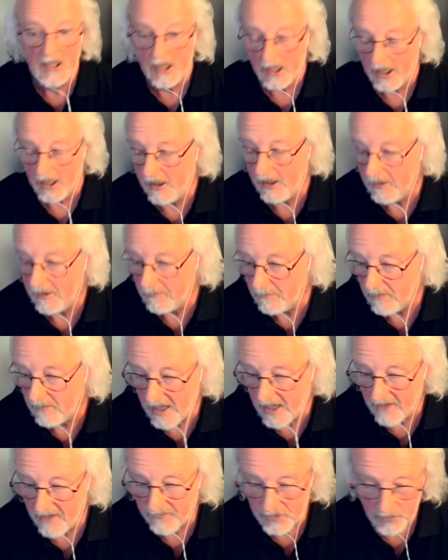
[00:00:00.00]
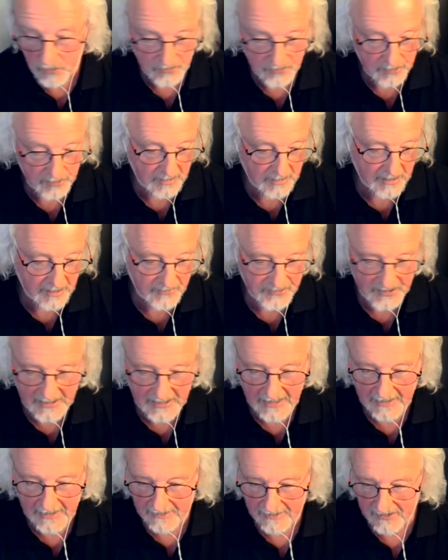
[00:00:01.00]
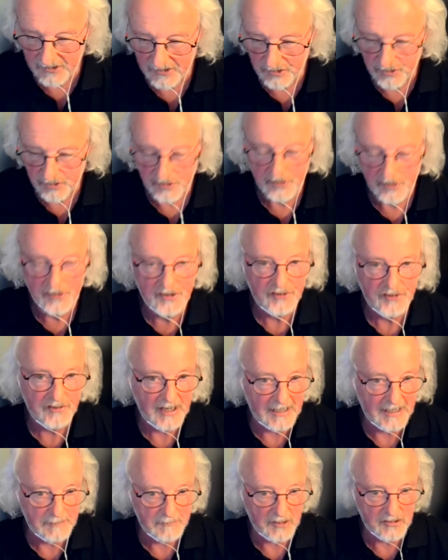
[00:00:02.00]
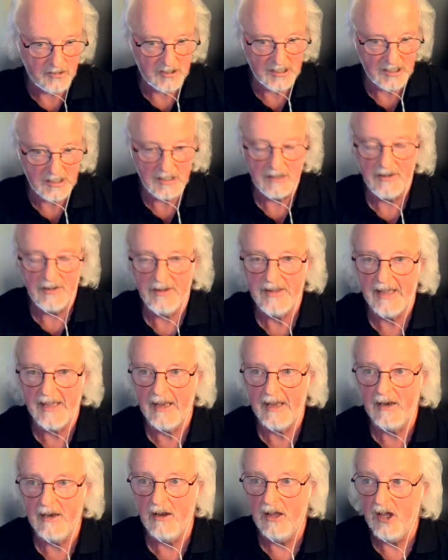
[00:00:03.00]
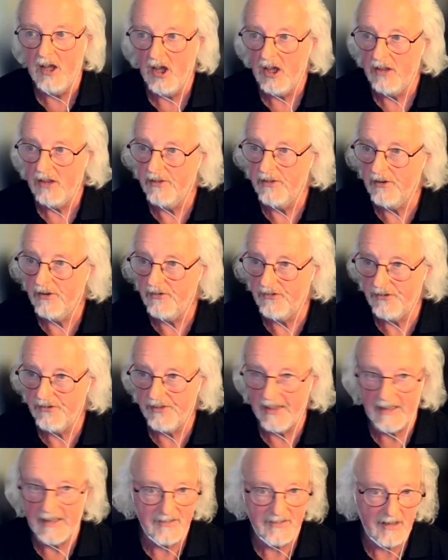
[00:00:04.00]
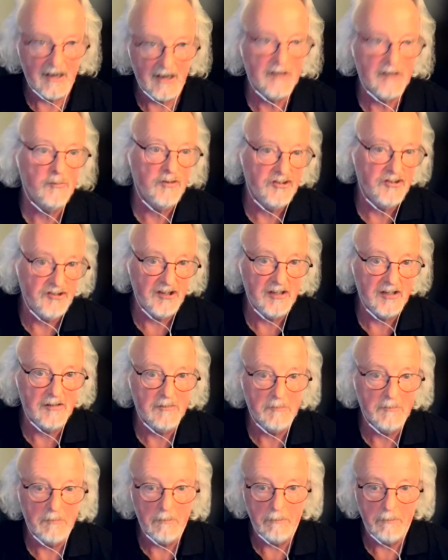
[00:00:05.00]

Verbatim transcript: Um, if you're doing it to get a digital terrain model, then there's things I would do,